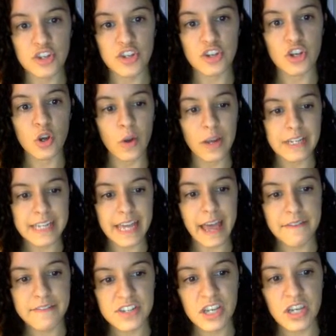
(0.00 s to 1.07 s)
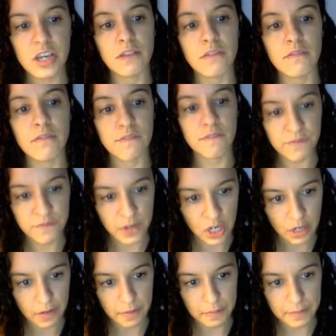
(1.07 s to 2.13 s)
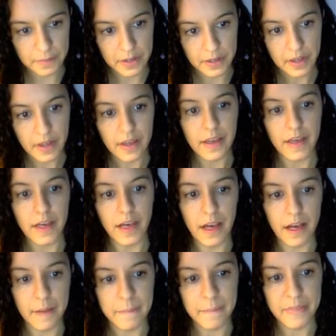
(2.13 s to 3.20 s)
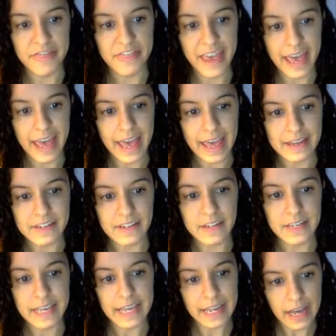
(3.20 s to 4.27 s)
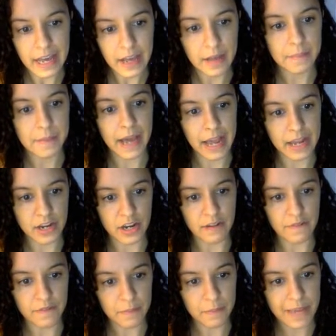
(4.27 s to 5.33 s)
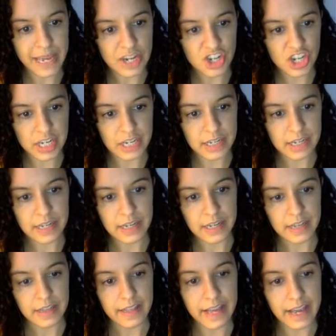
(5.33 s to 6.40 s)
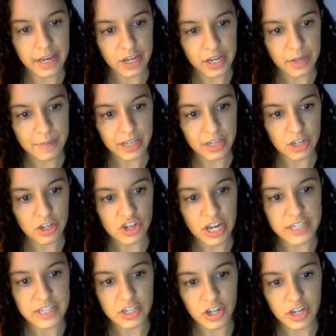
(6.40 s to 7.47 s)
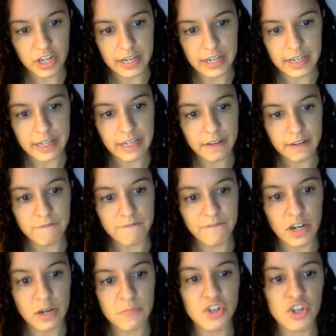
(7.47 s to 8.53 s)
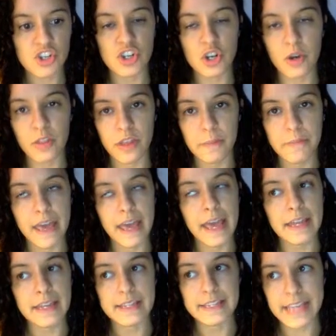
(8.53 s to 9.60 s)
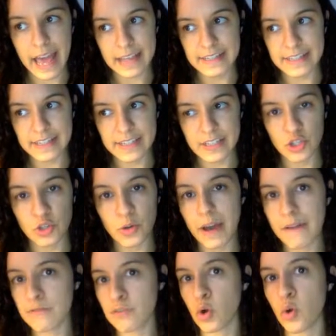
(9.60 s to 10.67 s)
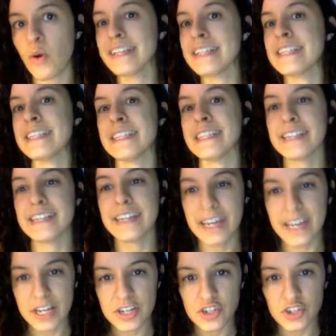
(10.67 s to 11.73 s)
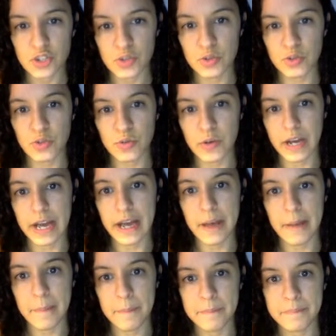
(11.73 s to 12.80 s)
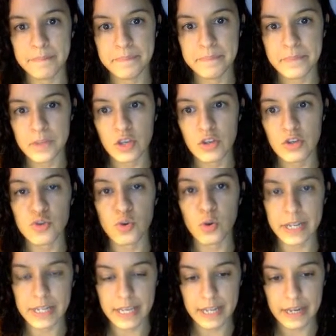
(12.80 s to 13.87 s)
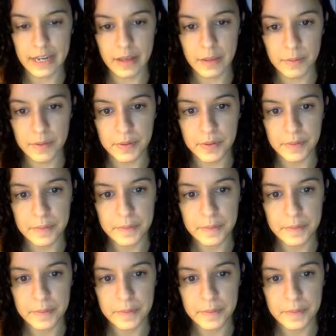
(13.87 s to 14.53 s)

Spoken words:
and you're going to have to confirm that GitHub got your information, they got your email address, and you're going to click confirm to show them that yes, you have requested to join GitHub.